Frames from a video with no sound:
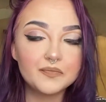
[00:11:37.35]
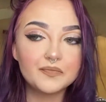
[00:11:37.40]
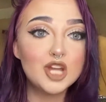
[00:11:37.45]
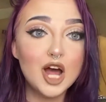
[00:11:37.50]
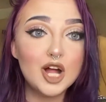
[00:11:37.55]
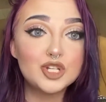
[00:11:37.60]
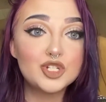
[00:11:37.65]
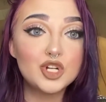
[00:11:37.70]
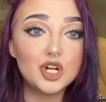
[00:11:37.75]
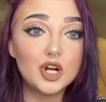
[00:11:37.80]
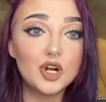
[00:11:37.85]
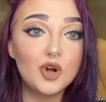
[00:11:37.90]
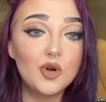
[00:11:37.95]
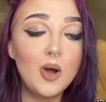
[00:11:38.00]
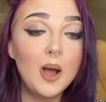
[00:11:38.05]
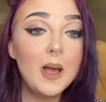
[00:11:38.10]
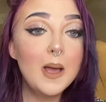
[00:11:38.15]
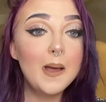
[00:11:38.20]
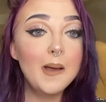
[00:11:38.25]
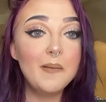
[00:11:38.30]
Not true,
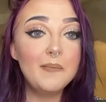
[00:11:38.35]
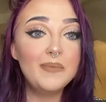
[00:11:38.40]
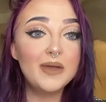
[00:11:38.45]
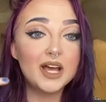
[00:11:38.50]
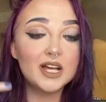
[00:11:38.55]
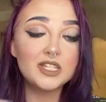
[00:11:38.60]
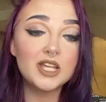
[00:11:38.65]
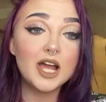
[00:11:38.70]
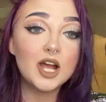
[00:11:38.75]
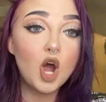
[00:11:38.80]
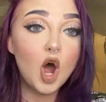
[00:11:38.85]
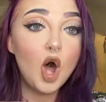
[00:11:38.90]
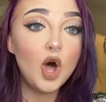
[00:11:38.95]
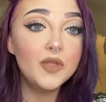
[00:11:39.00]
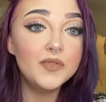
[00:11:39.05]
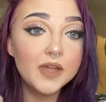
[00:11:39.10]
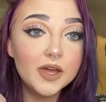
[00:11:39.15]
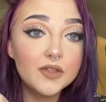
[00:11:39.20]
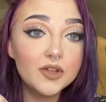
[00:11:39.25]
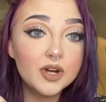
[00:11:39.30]
because I
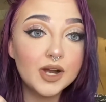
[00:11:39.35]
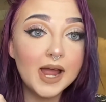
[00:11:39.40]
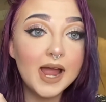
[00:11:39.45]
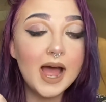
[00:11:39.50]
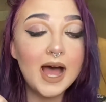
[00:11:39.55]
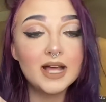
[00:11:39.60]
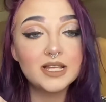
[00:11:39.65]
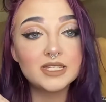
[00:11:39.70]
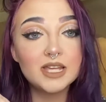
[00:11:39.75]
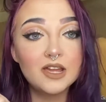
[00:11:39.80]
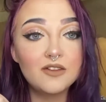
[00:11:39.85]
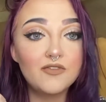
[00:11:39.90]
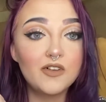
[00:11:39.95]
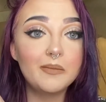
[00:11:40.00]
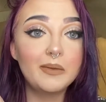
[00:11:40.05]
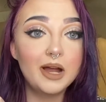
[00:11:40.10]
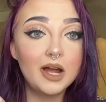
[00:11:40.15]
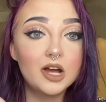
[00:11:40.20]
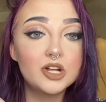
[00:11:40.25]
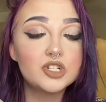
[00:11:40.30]
called the other day asking for
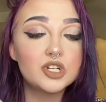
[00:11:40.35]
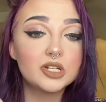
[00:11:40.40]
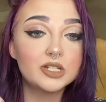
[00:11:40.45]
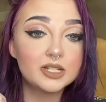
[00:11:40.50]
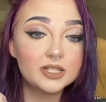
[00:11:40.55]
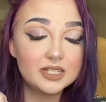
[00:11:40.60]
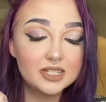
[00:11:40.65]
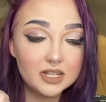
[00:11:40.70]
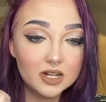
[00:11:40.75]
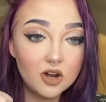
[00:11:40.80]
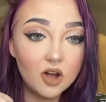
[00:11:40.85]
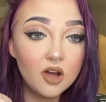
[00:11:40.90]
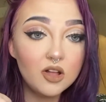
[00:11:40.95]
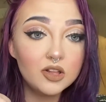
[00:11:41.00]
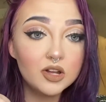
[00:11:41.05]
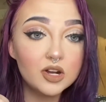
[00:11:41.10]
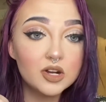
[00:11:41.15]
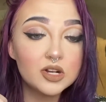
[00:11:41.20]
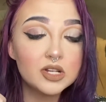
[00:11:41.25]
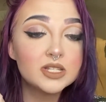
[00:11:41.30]
my
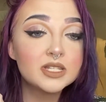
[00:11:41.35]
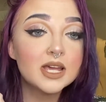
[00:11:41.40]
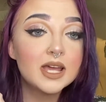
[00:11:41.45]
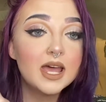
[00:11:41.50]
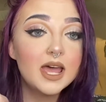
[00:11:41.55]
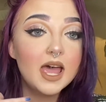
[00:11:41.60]
$160,